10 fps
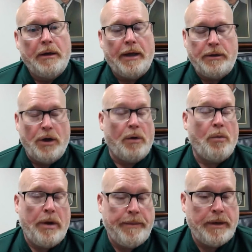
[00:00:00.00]
and young
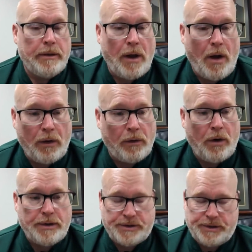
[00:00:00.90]
women all
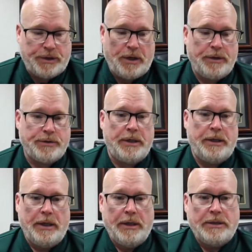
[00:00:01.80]
across this country,